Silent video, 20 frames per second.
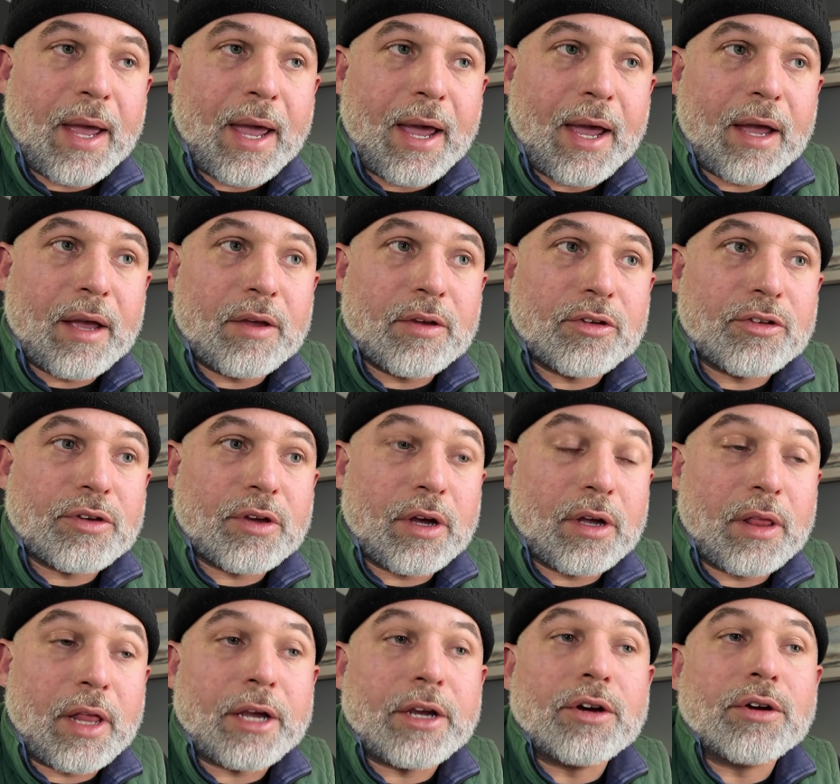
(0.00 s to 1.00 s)
as
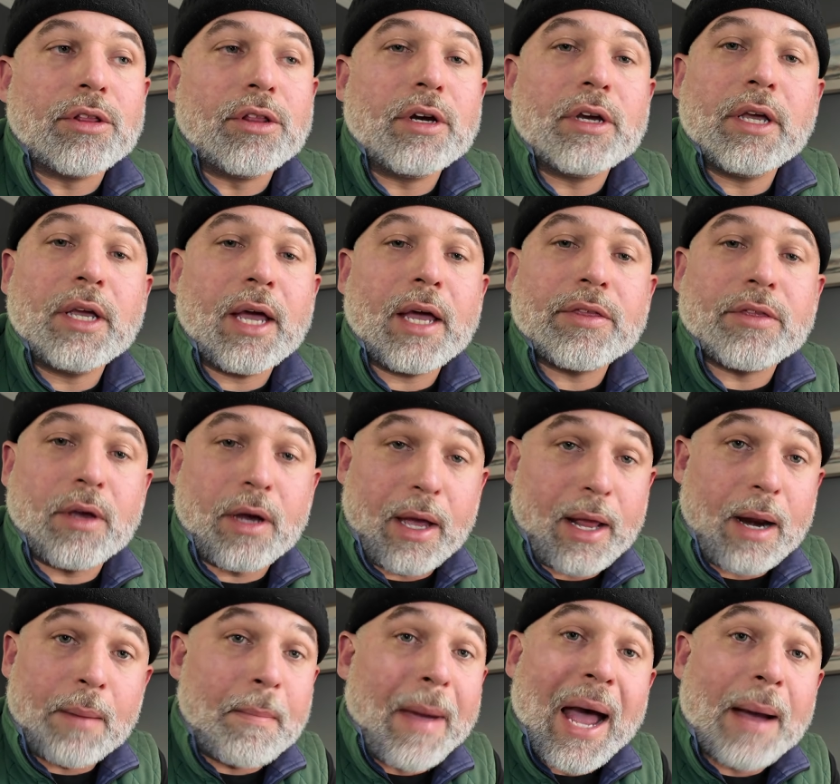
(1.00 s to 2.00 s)
like you're looking at
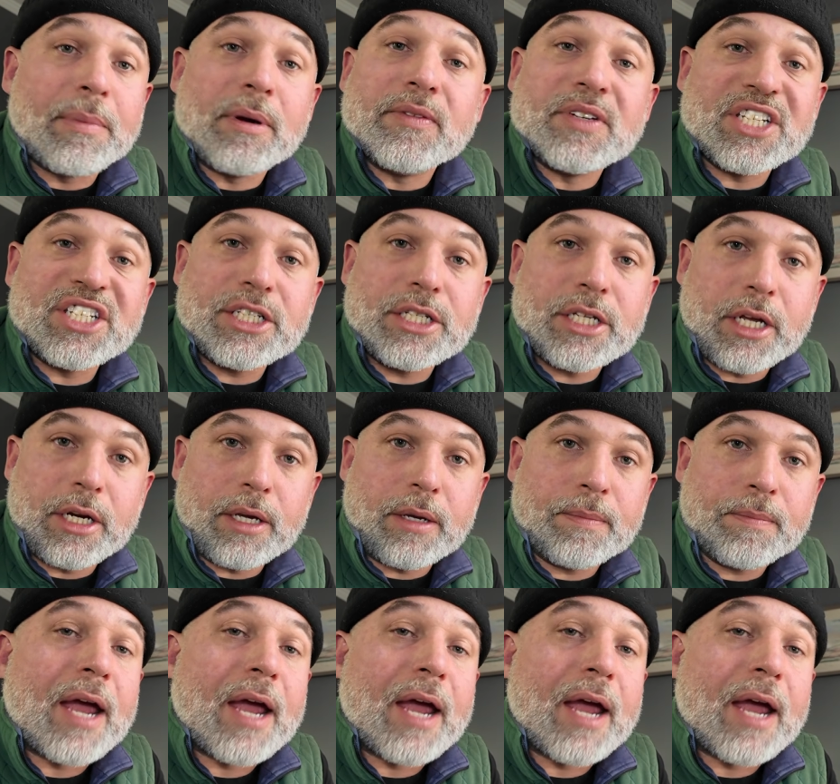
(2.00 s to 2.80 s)
a map of a city.